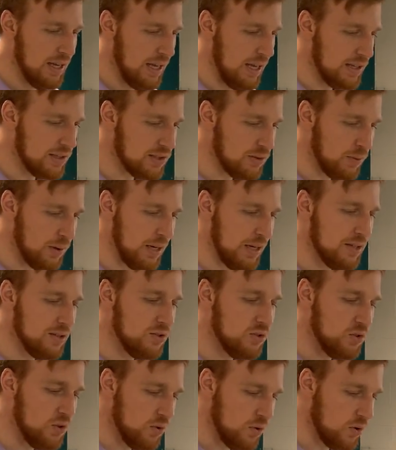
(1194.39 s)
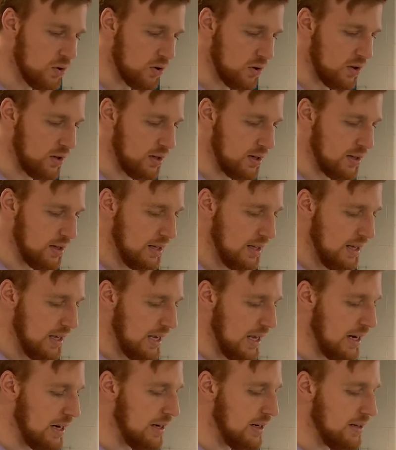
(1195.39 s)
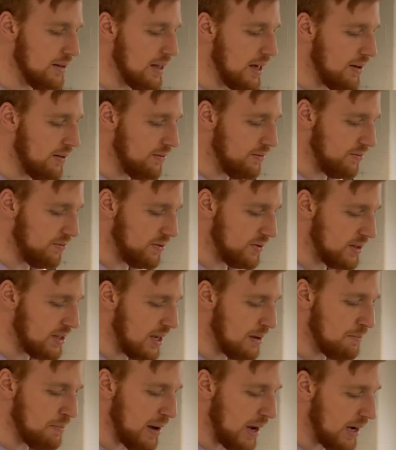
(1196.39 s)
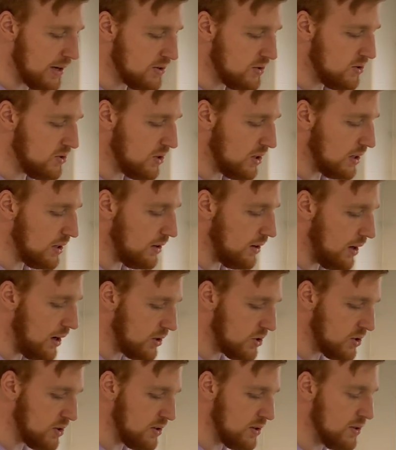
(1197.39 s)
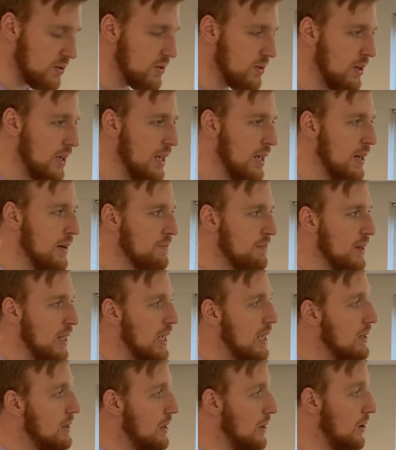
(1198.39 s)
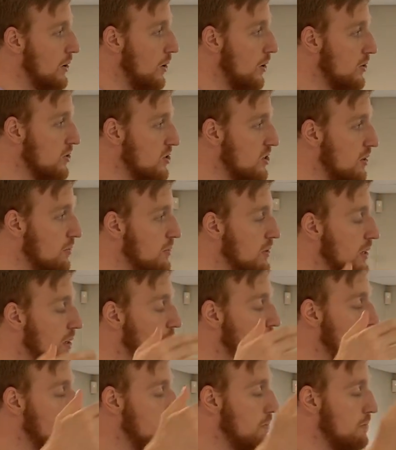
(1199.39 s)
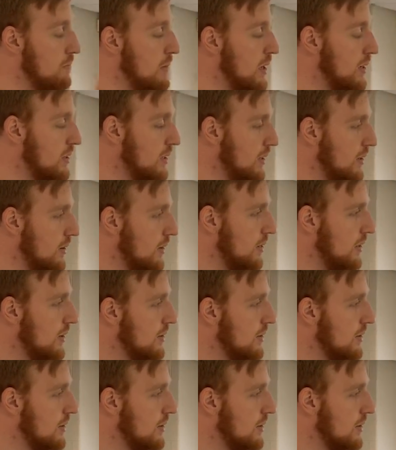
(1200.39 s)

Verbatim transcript: And so we need to do good. And in that same passage in Colossians, He encourages them to meditate on the